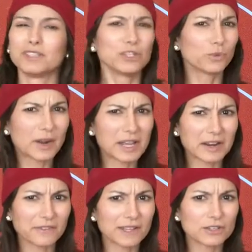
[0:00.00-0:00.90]
You'll run
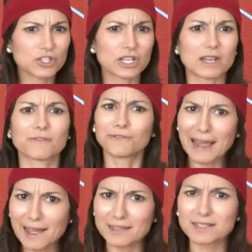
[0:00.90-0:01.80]
out of energy
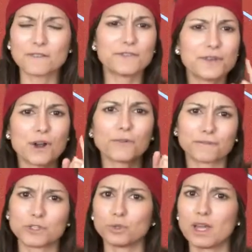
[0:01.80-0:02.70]
fast if you
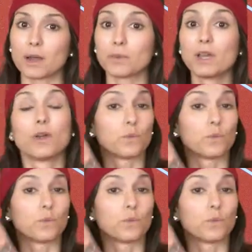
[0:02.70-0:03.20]
don't fuel up